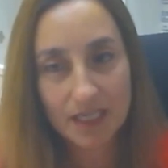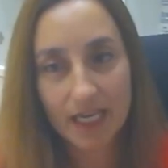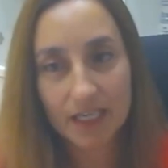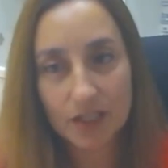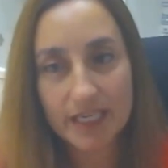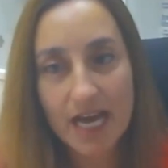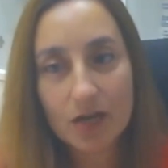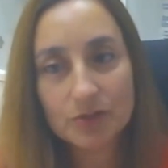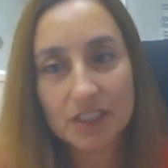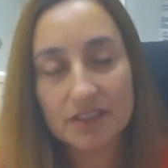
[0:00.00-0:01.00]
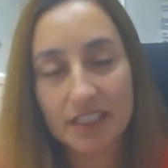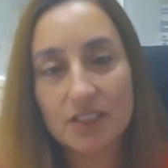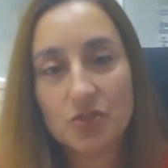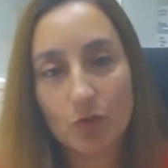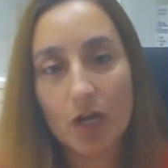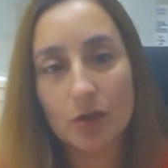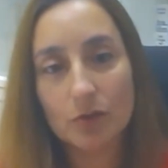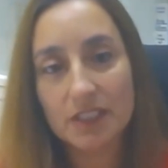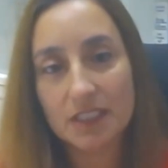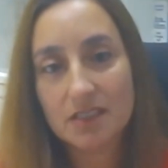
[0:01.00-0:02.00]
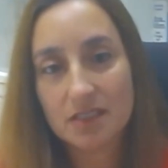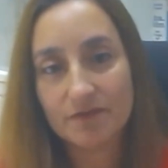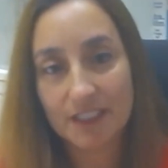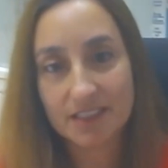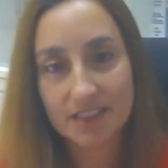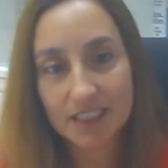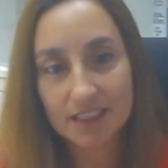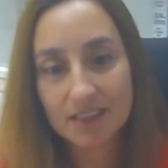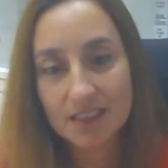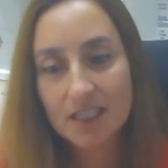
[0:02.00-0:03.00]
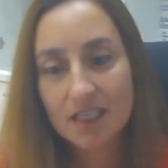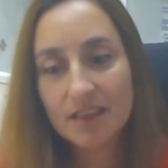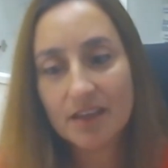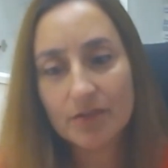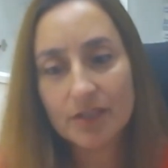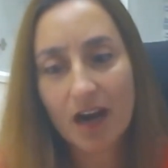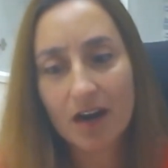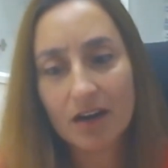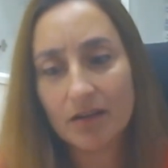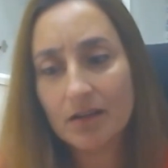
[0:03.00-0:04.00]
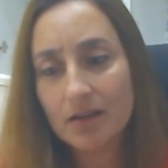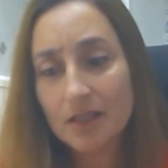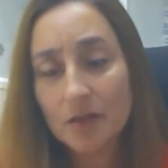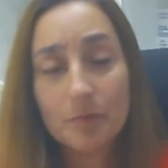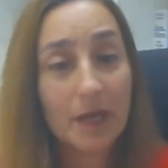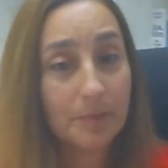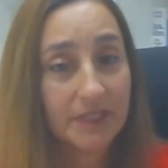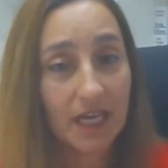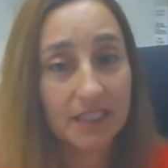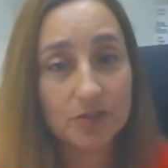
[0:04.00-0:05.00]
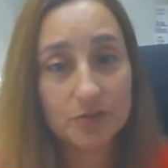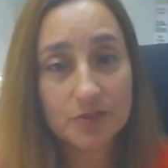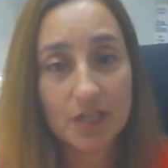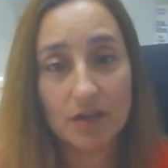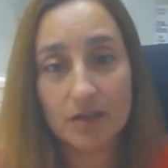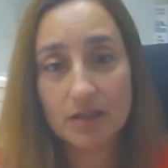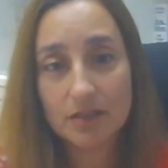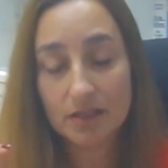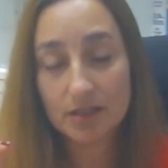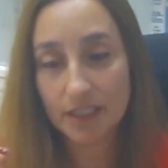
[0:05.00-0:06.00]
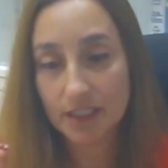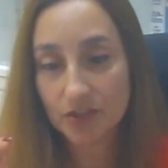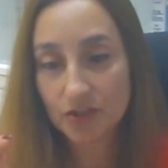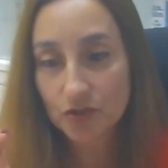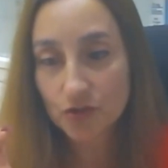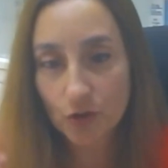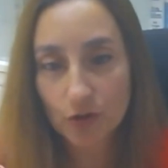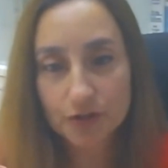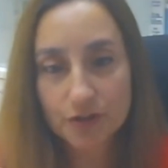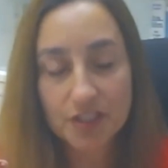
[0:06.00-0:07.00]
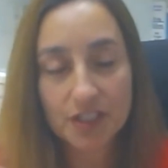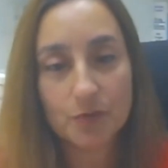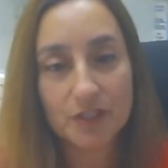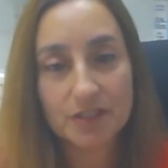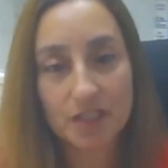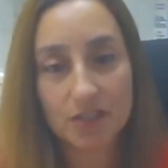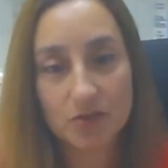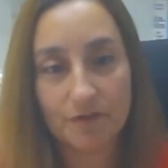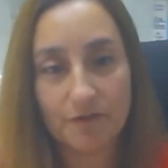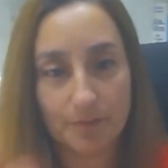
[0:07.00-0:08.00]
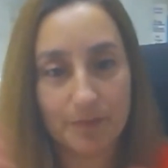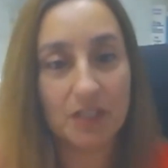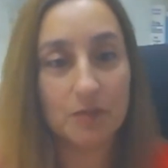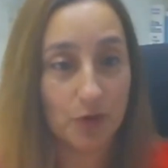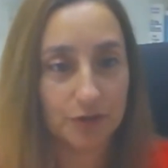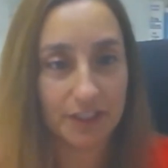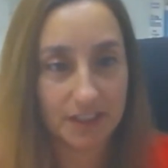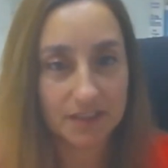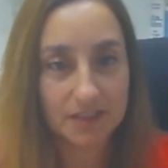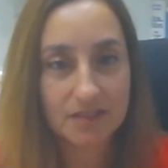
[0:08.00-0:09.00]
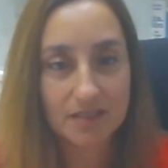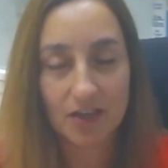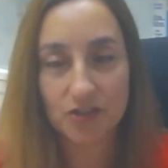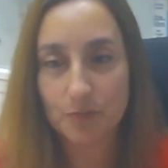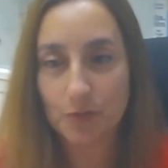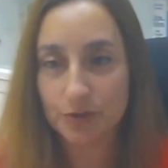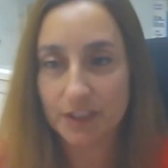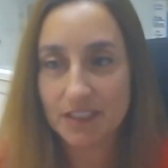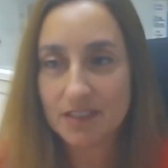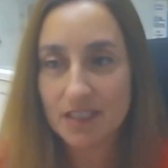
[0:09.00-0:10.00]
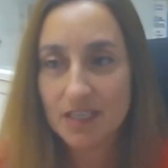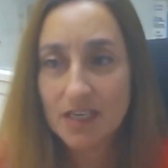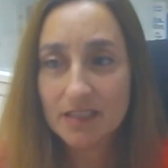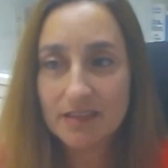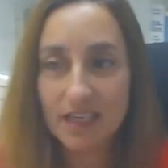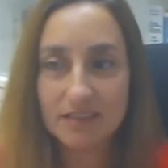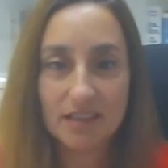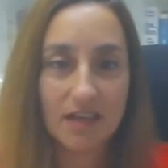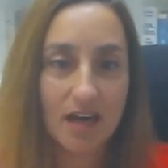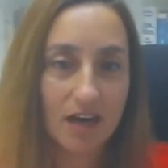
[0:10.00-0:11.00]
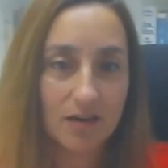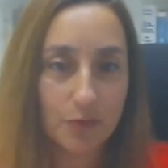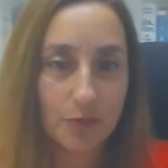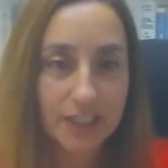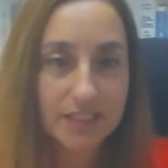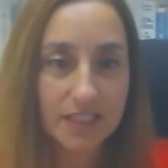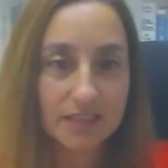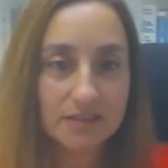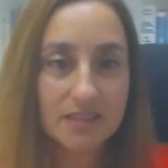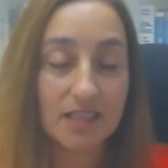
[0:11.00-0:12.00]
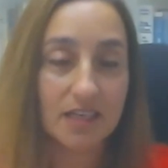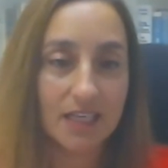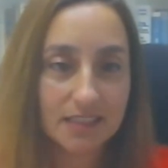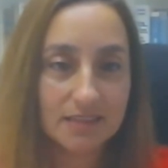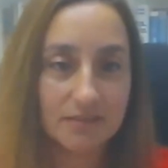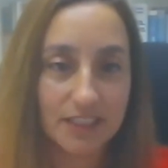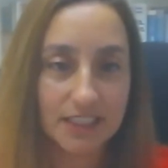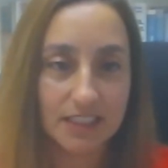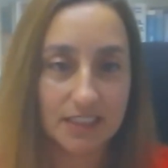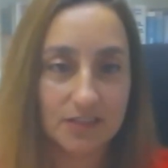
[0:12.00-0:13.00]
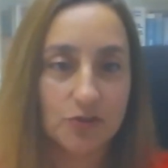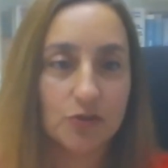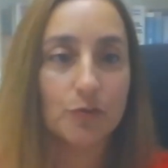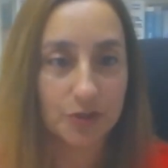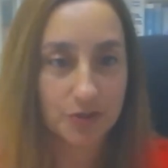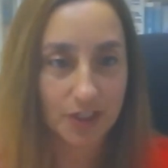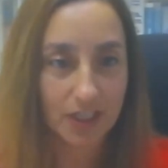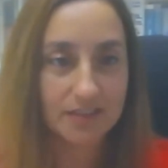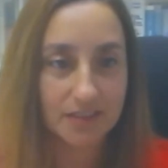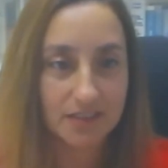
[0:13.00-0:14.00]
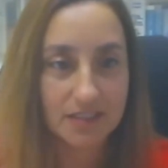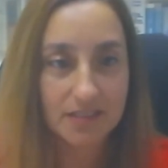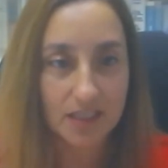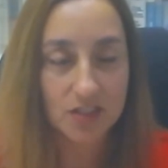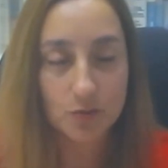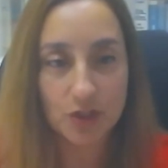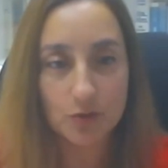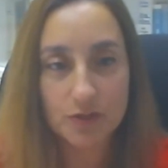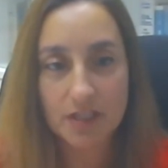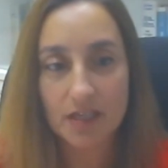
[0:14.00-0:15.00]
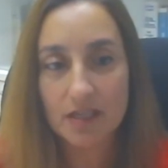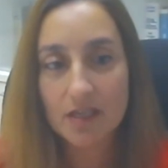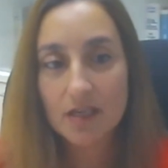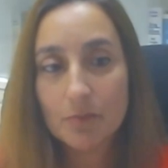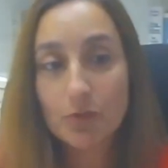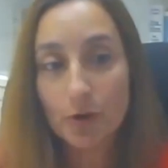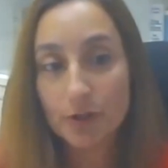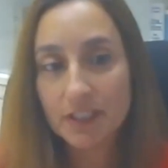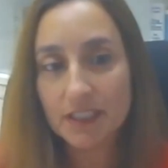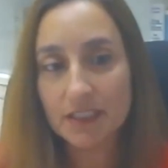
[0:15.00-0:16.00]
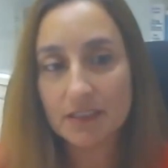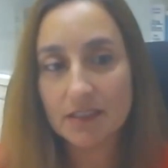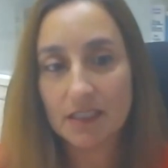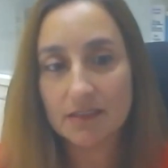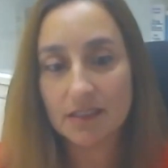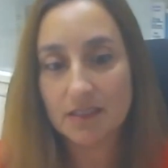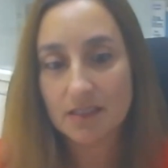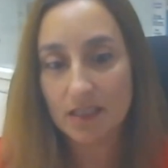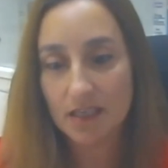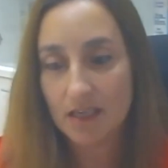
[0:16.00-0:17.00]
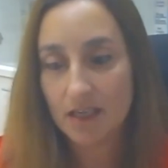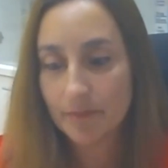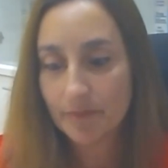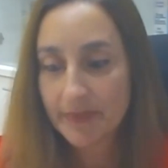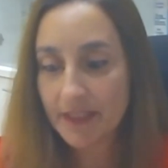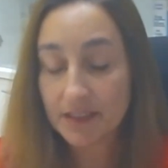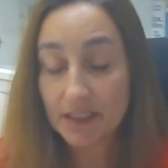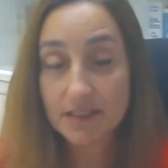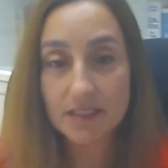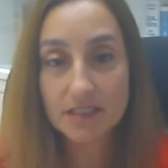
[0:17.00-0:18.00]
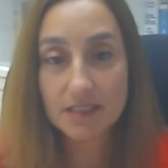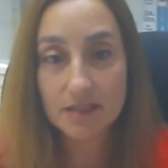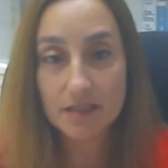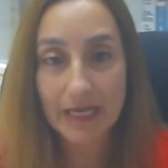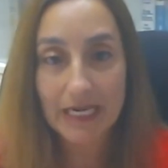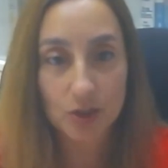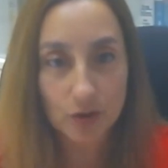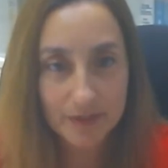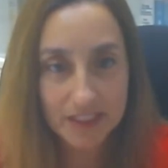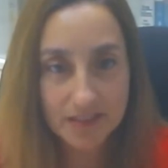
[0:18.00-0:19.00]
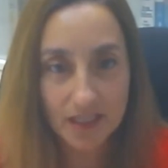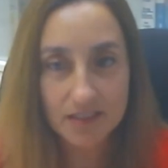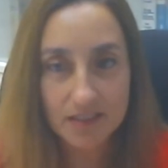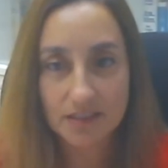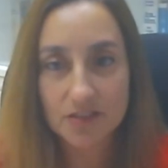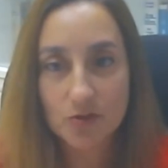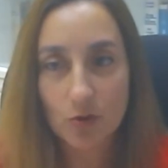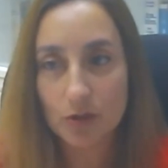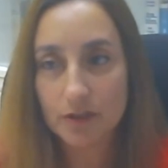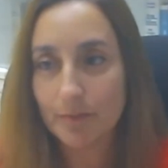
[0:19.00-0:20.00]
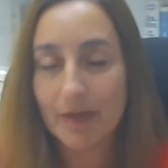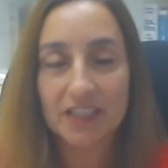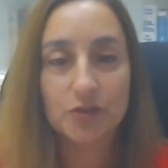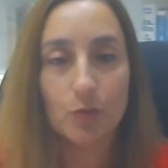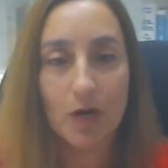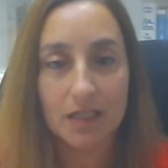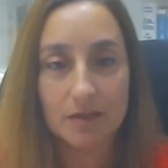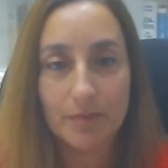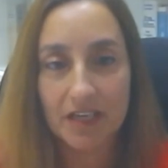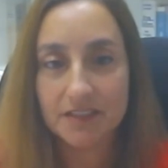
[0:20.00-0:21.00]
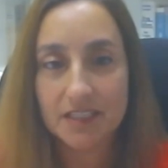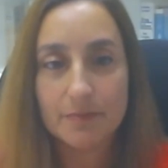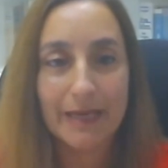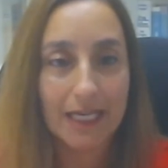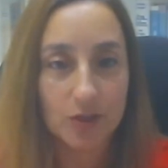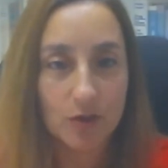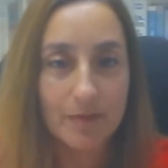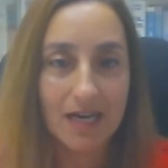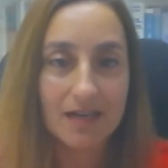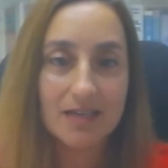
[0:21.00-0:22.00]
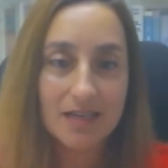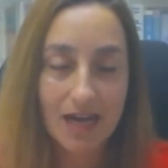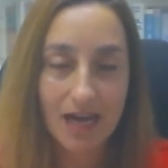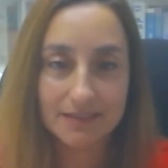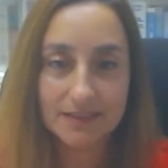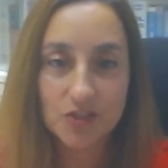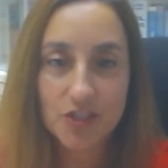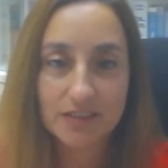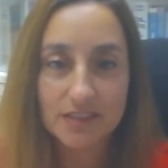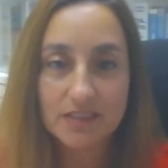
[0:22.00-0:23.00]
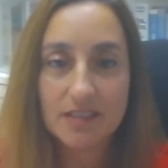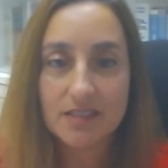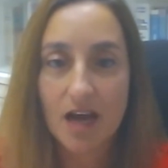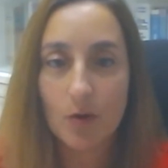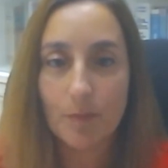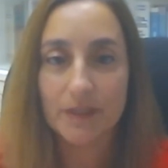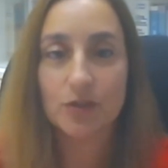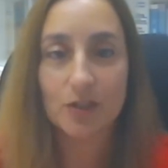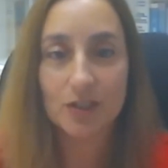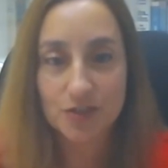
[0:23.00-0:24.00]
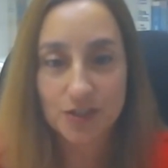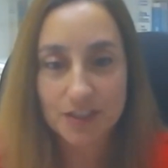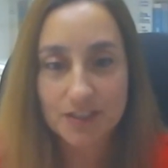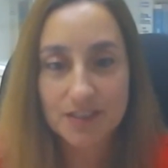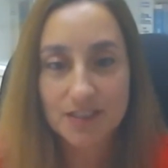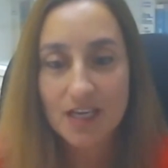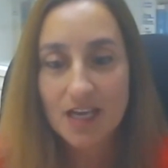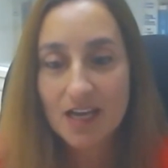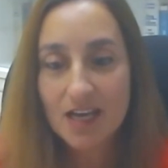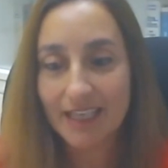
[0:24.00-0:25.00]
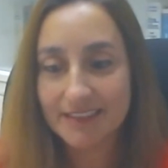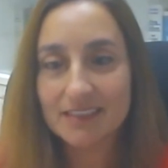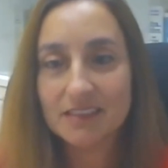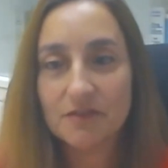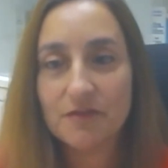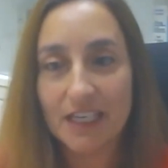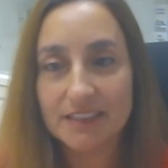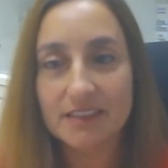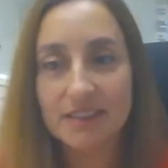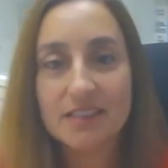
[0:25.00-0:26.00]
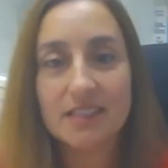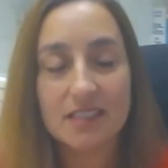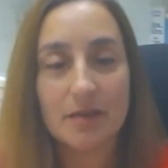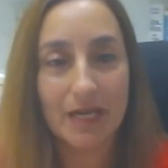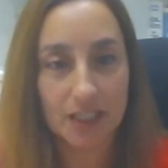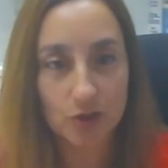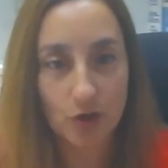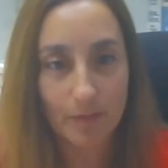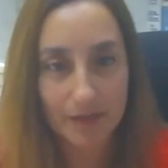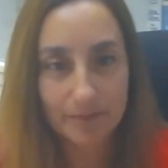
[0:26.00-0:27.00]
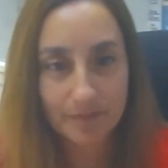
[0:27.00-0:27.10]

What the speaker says: And now that they swallow this vaccine, there are peptides. Those are short sequences of big proteins, large proteins, that are present selectively in tumor cells. In this case, we use the protein that exists in melanoma cells. It is called MART1. MART is melanoma antigen. This is how pathologists identify that this is a melanoma,